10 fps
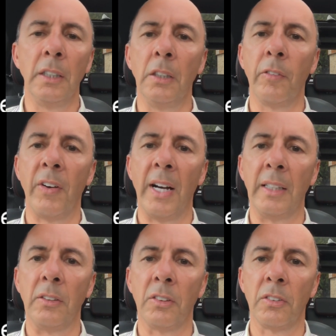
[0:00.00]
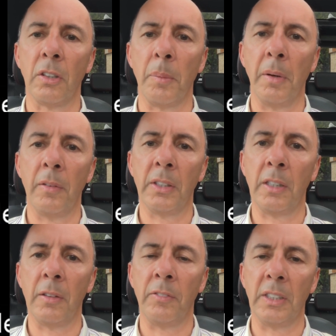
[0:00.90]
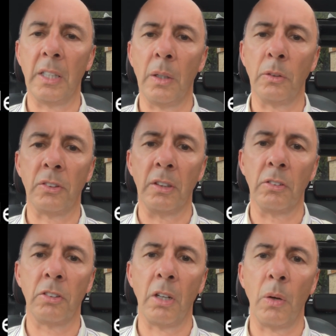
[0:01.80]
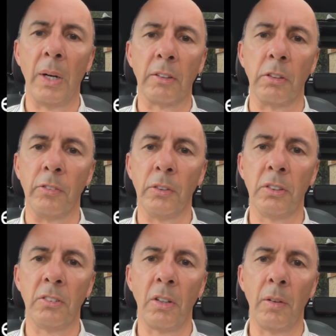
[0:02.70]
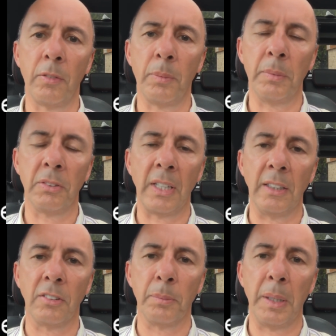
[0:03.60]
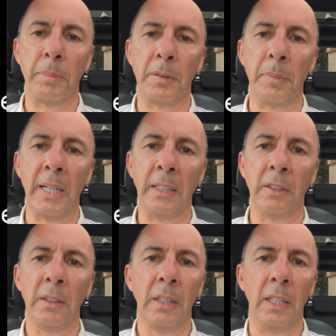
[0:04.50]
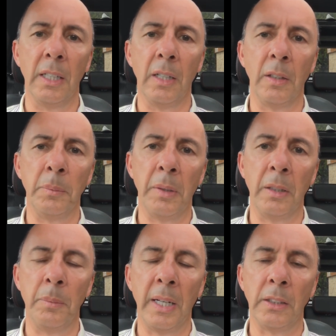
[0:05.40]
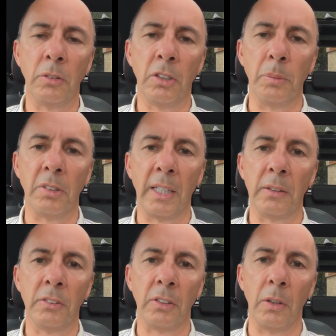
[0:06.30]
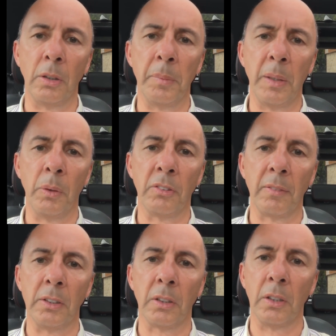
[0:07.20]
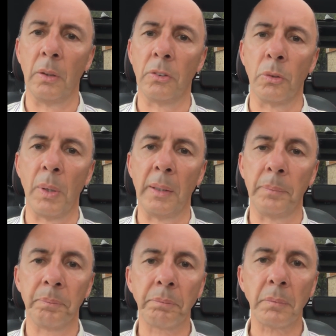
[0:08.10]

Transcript: You'll find some other videos that show actual footage of mistakes that people have made in my YouTube channel, so you may want to have a look at those as well.